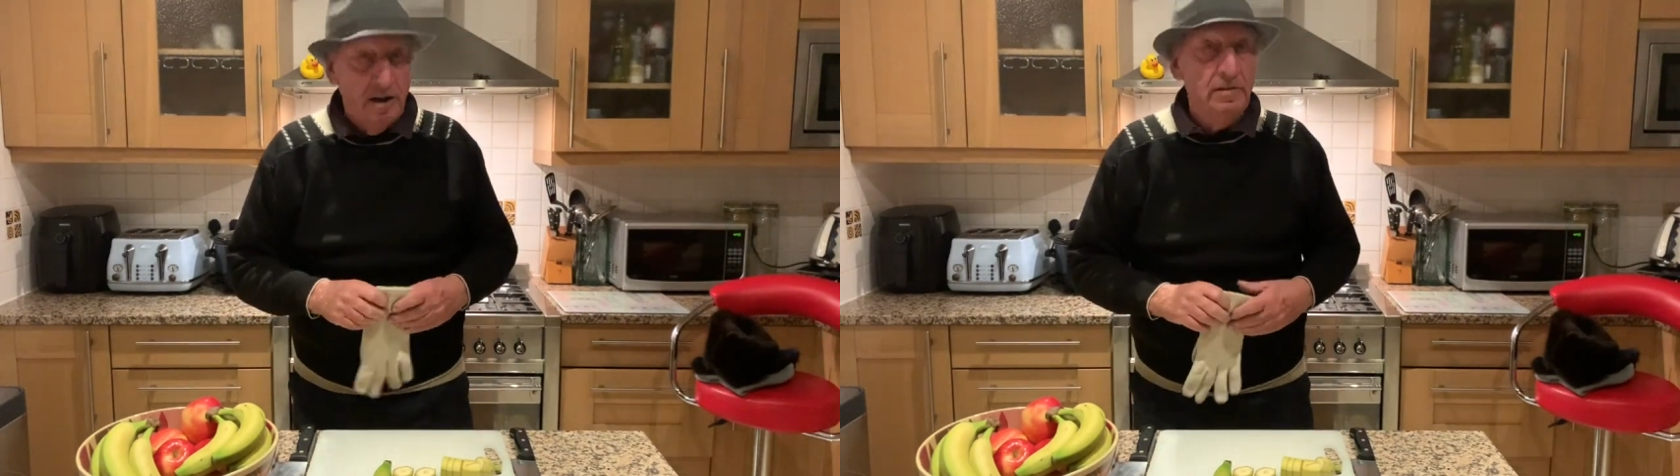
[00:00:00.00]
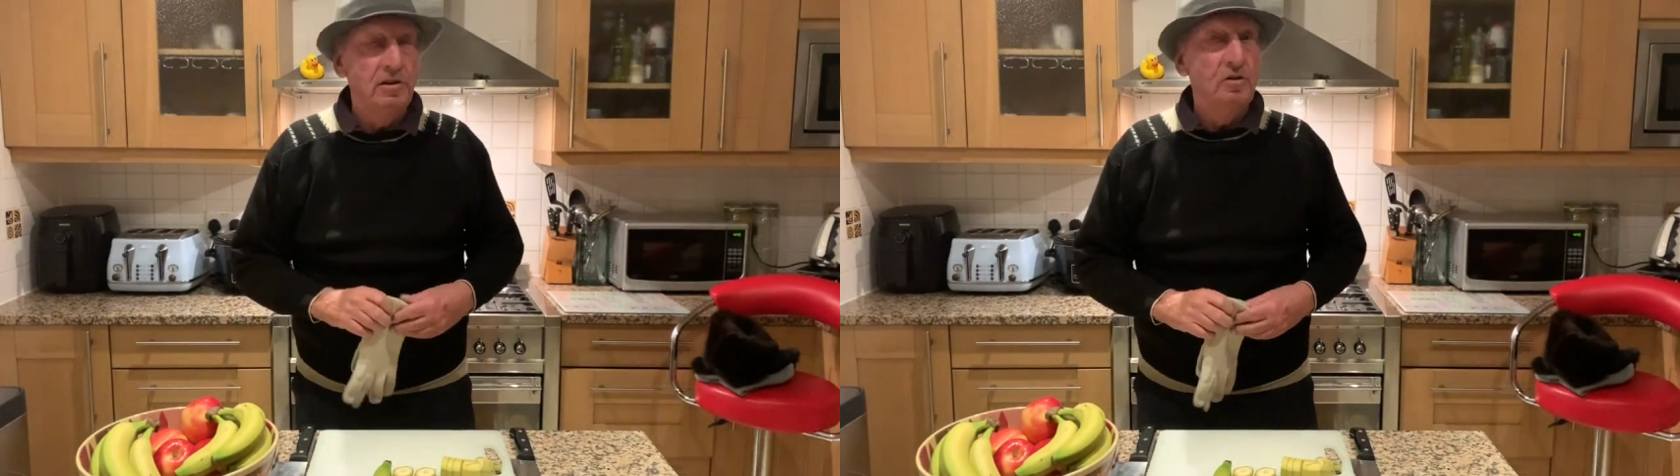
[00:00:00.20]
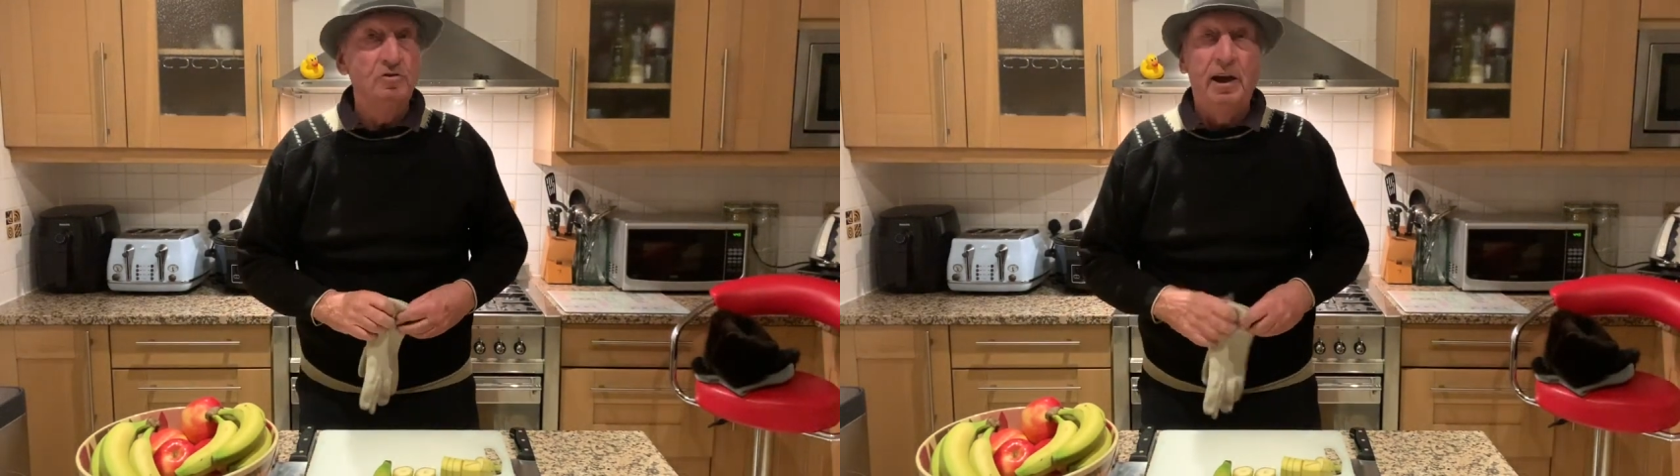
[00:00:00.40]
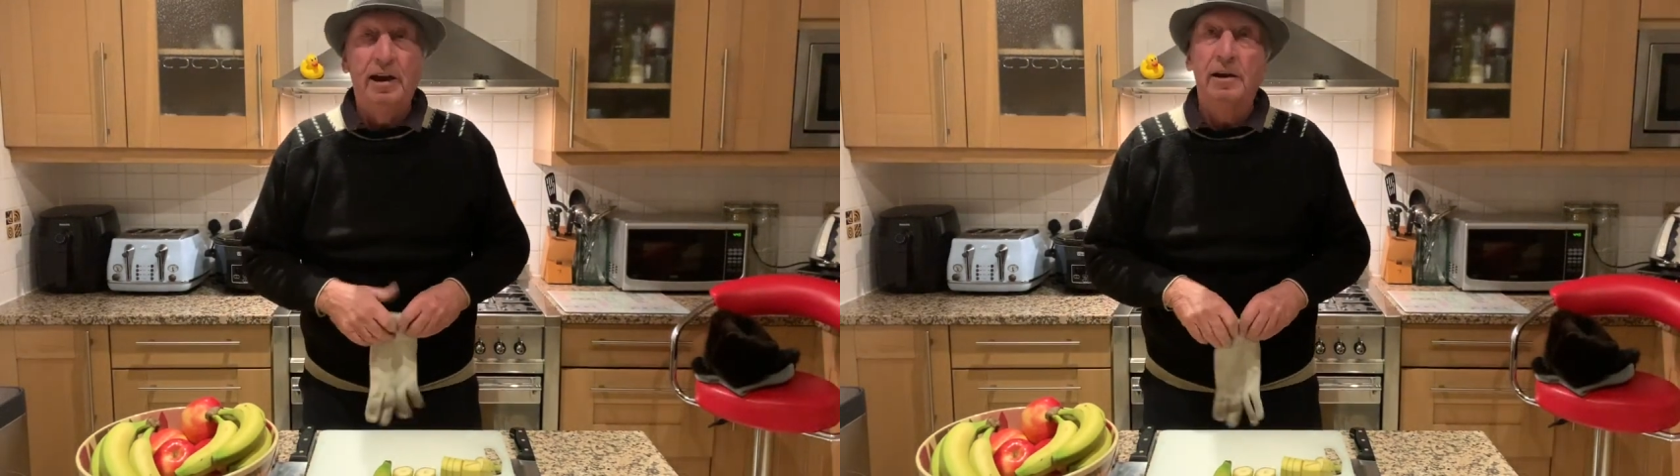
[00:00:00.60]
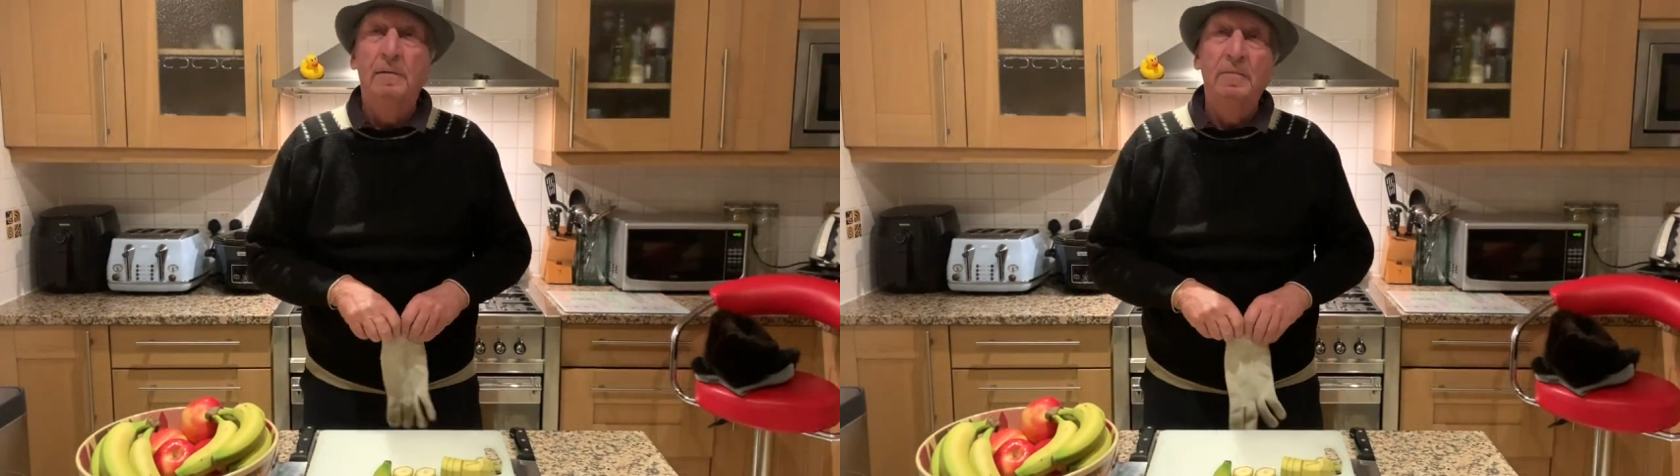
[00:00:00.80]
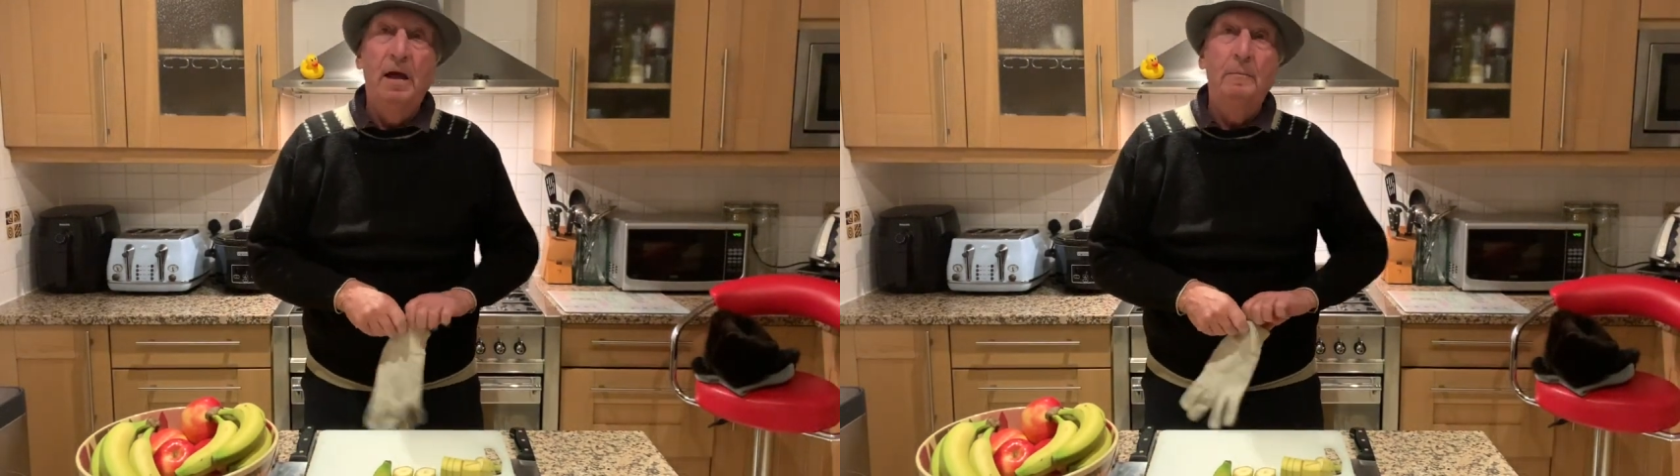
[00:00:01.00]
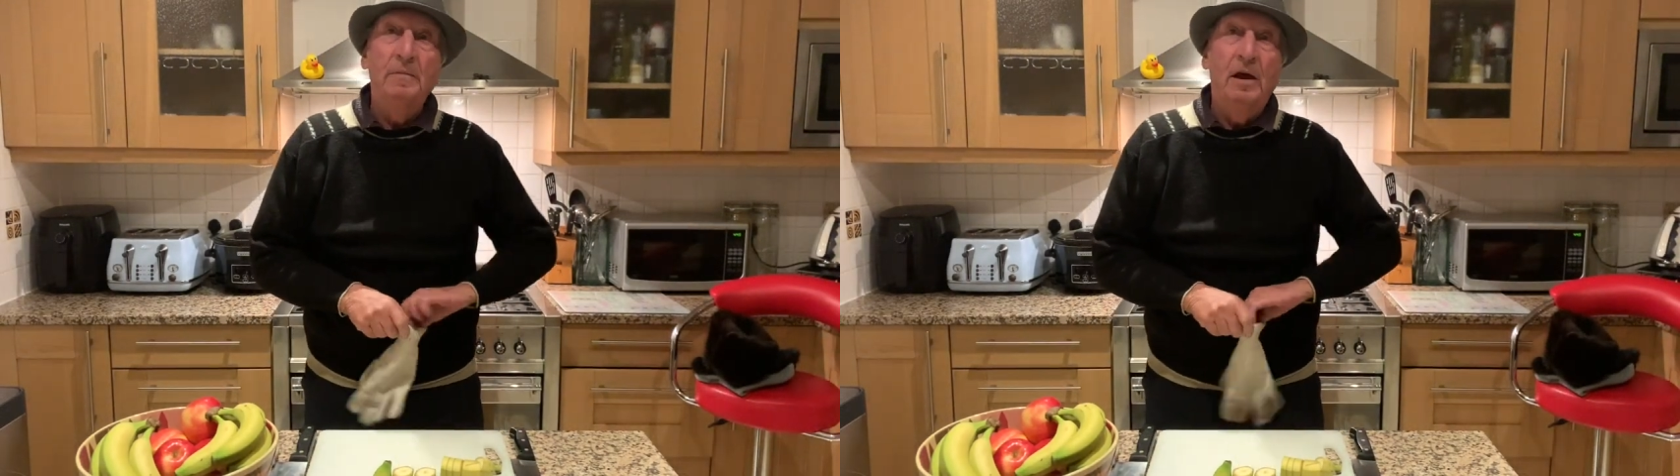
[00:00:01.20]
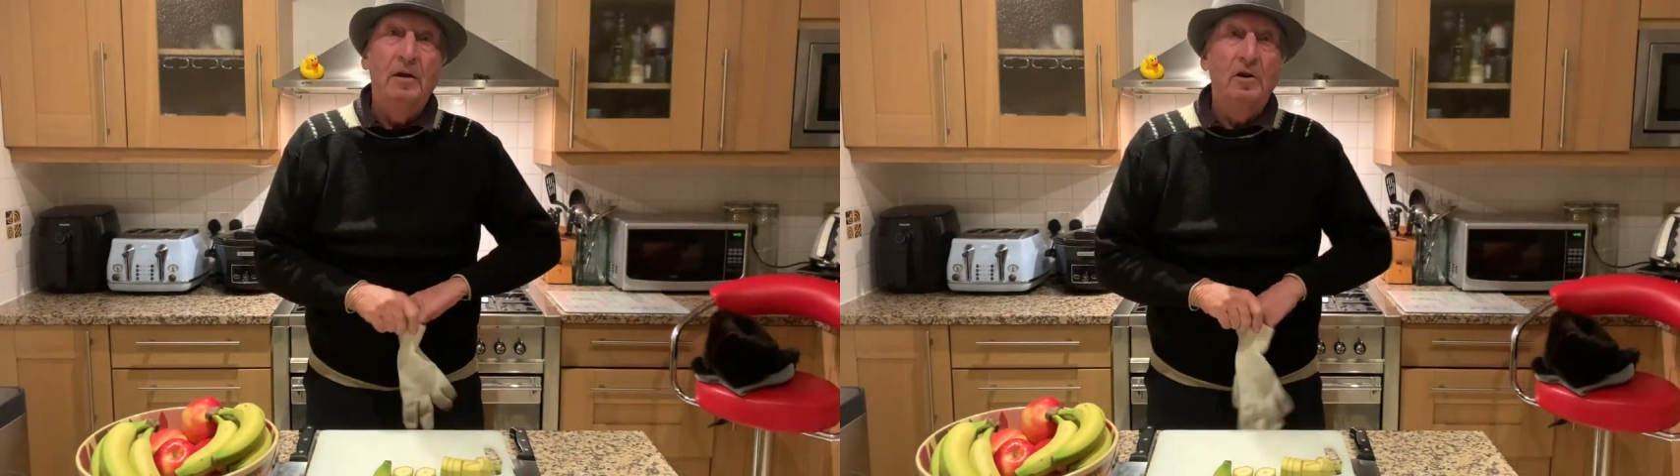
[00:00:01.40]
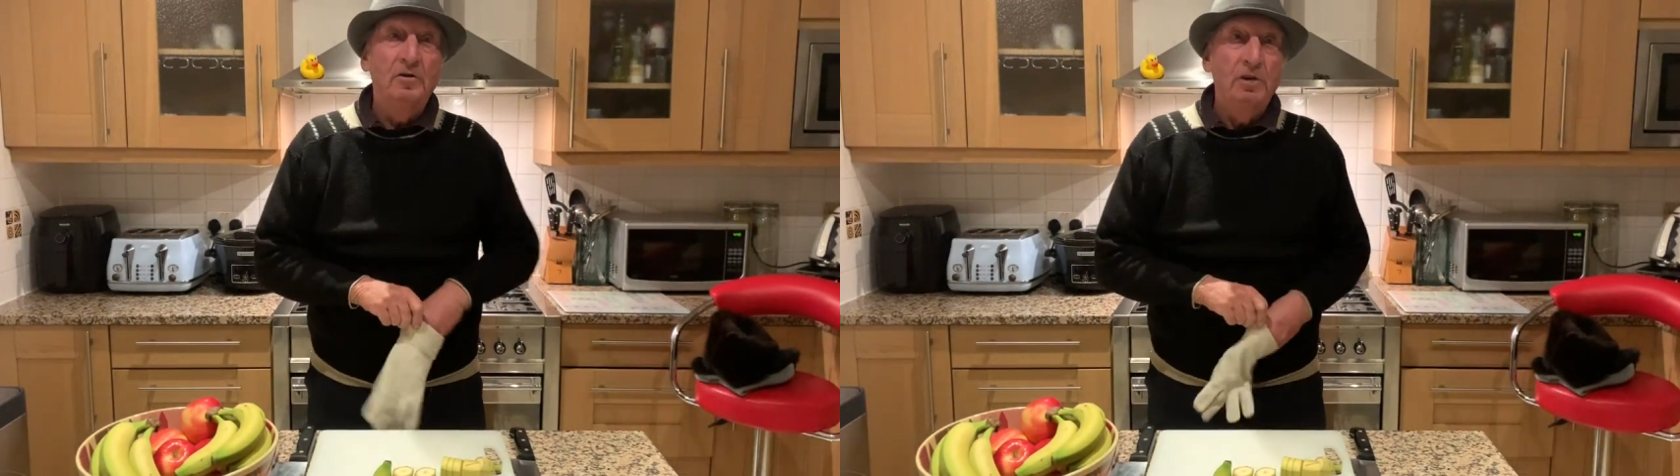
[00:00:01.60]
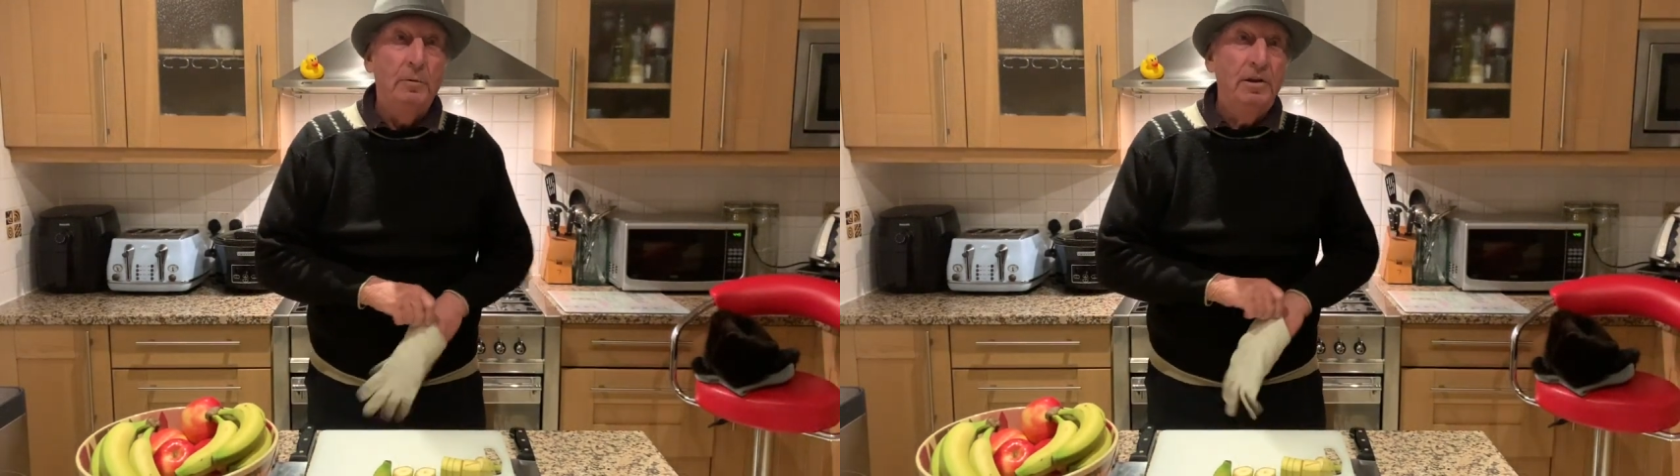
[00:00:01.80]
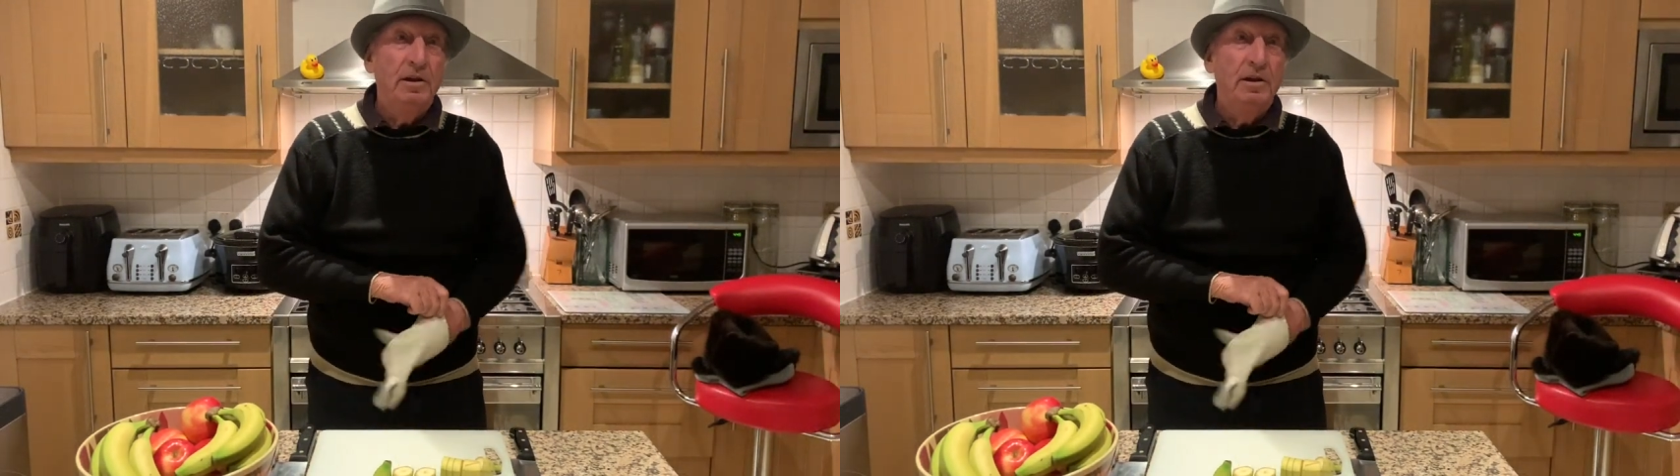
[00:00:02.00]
of the track showing